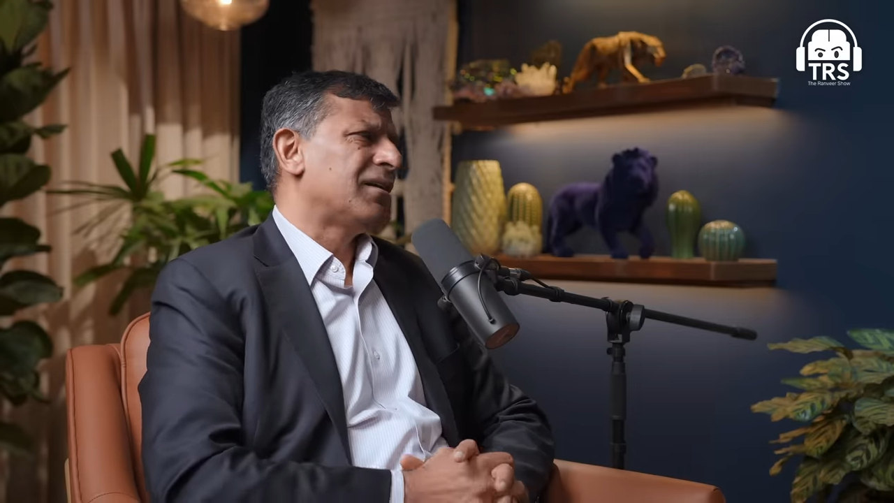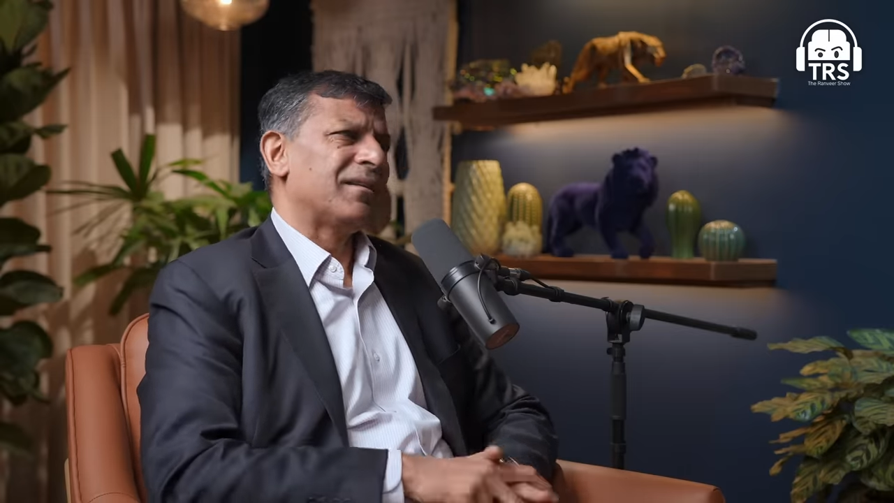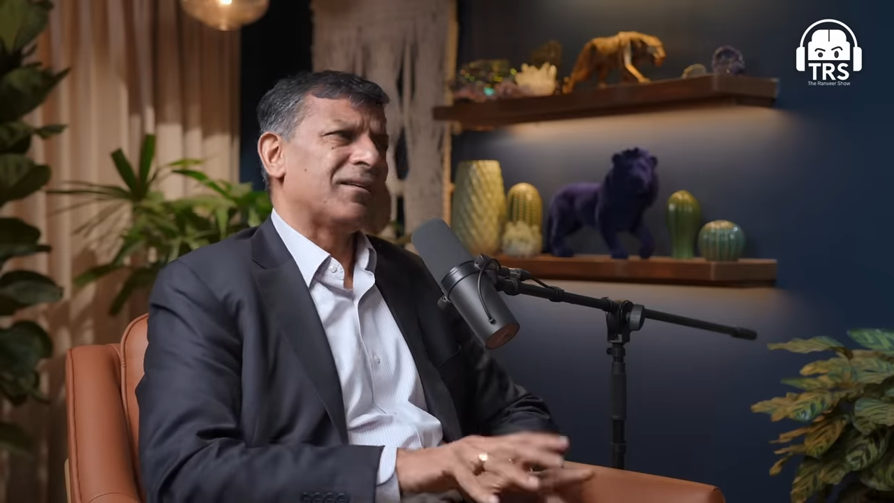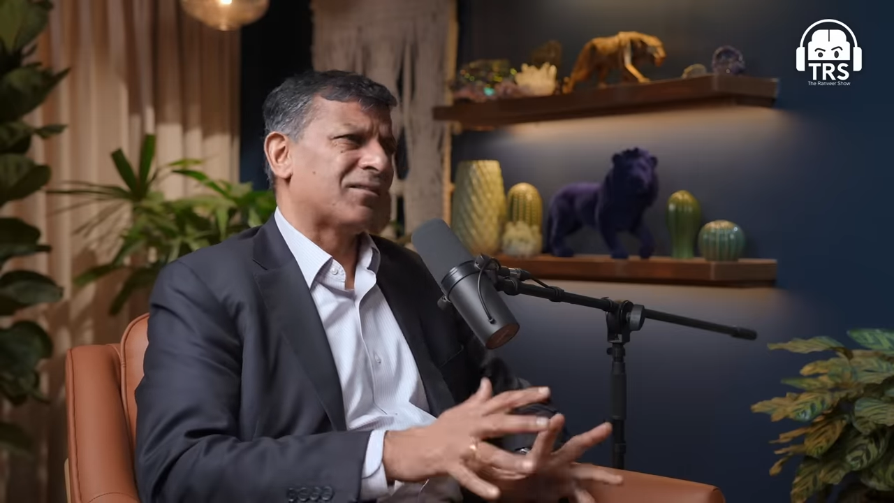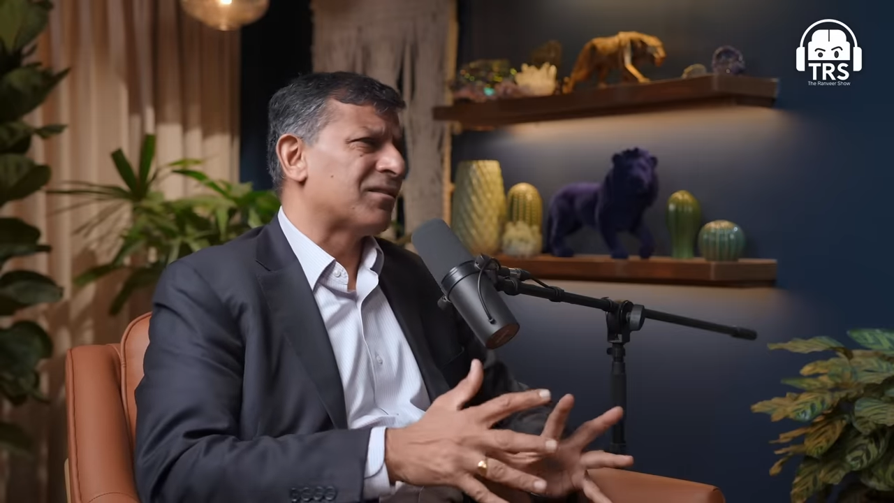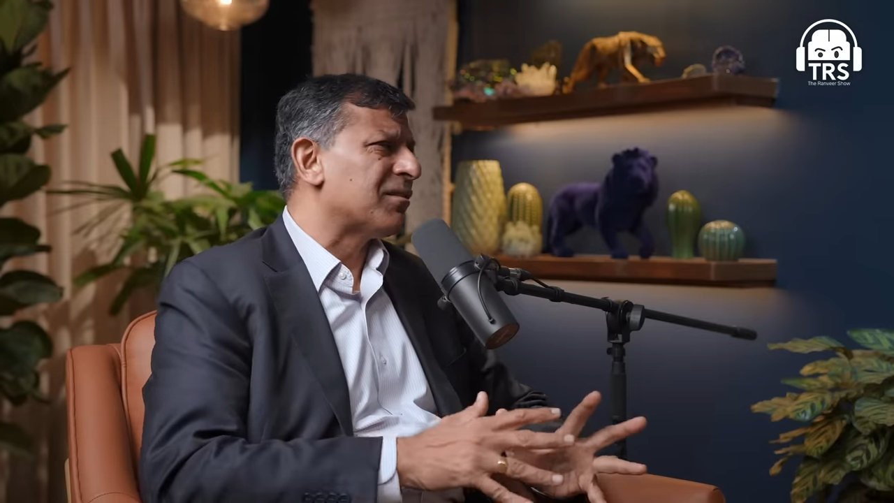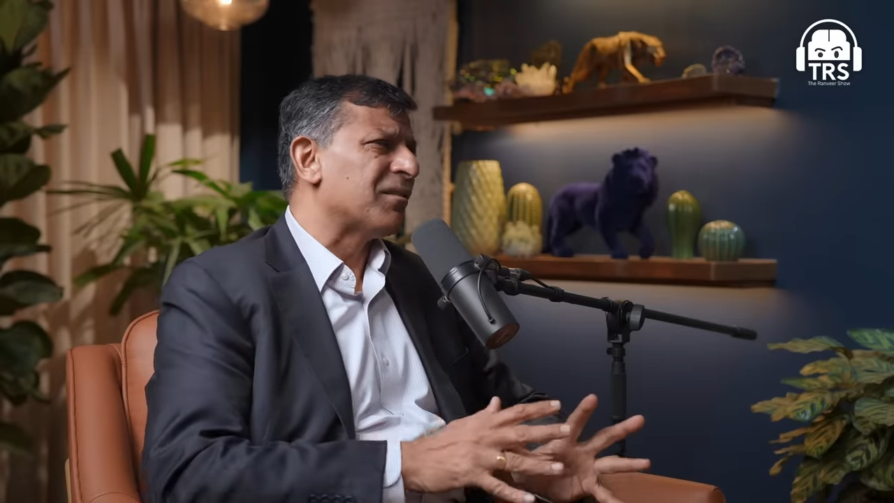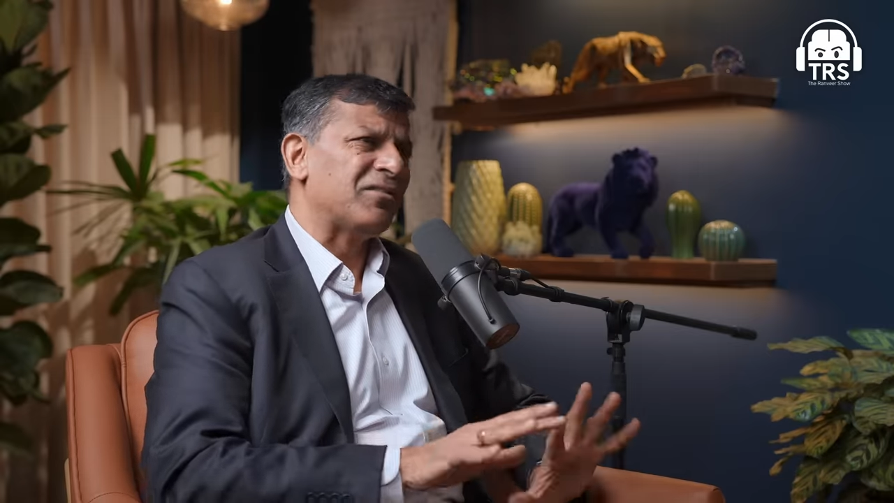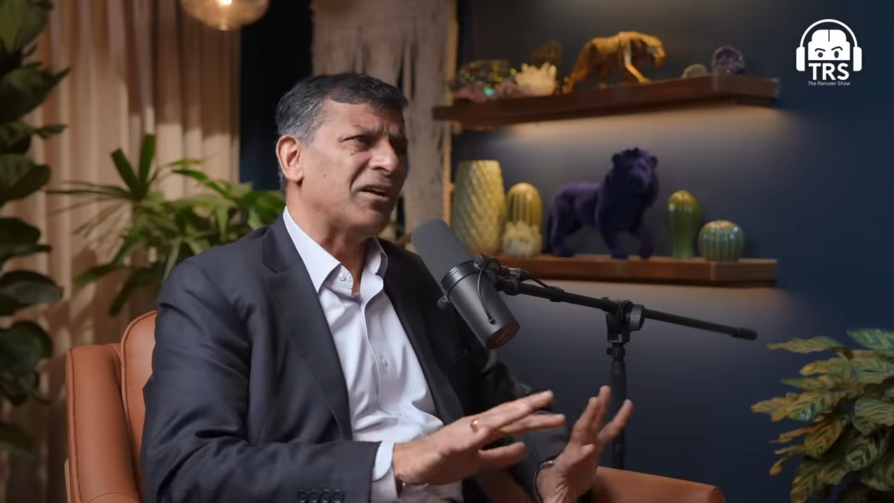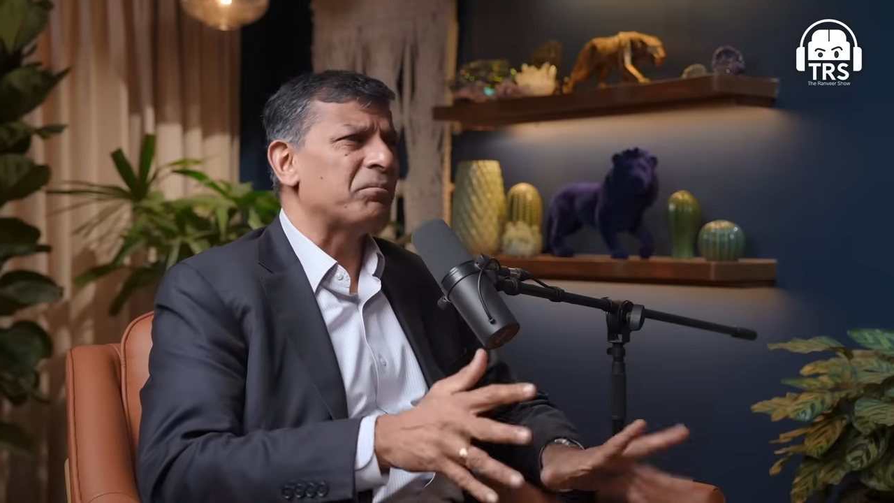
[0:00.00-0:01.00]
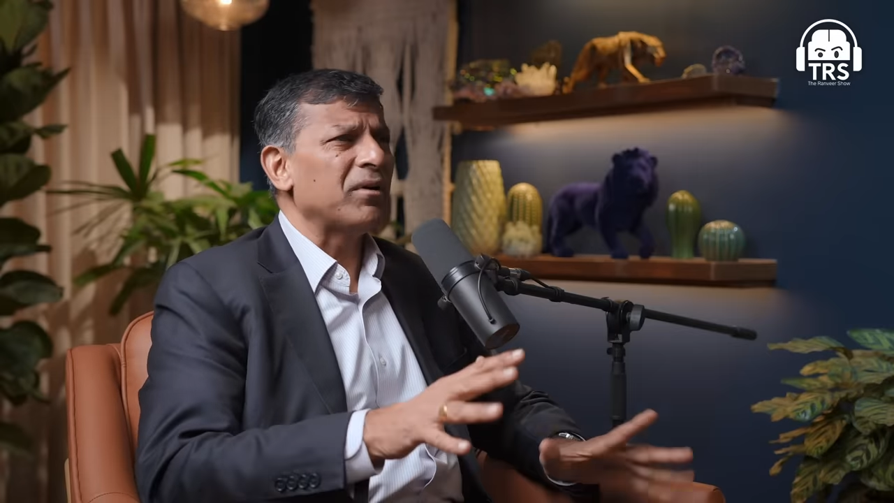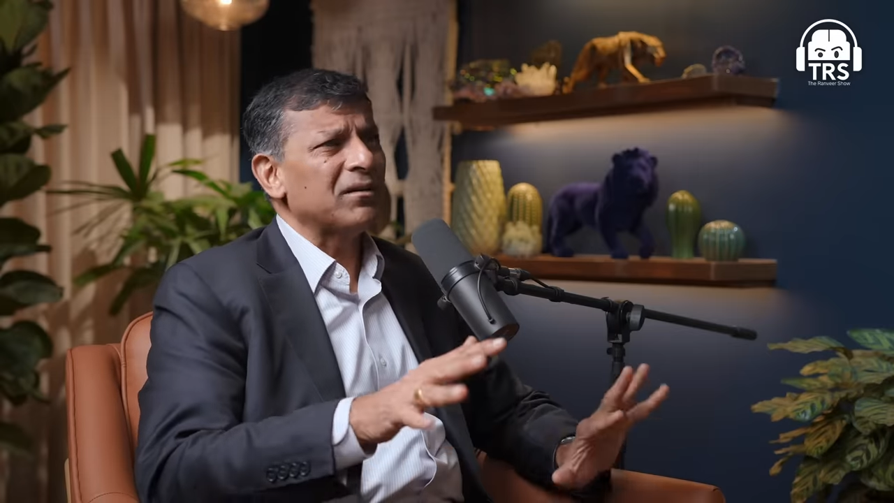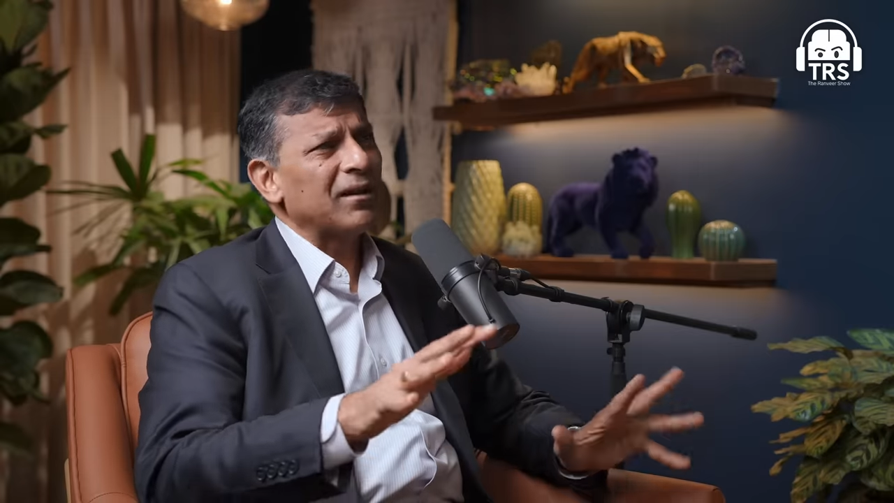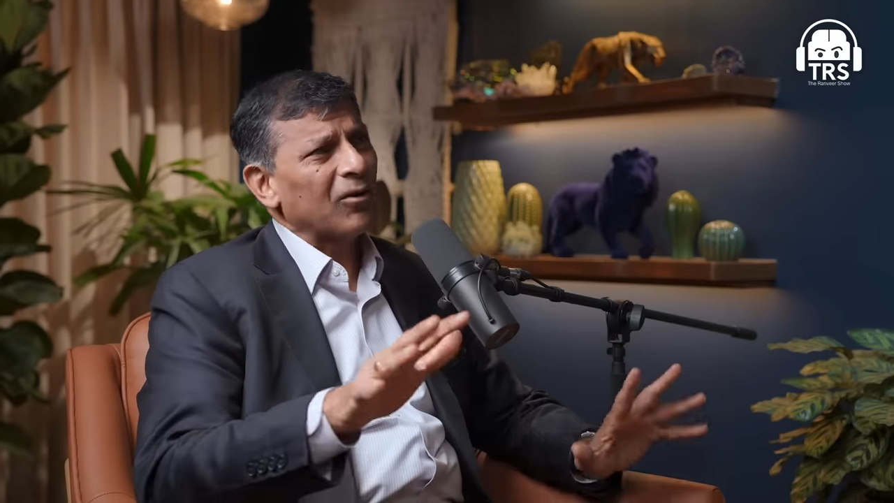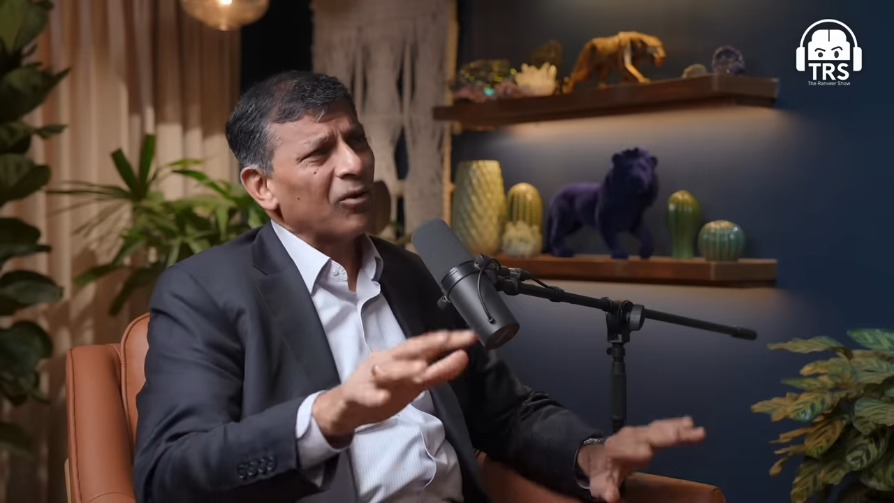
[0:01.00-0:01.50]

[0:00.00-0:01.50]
There's jitpit that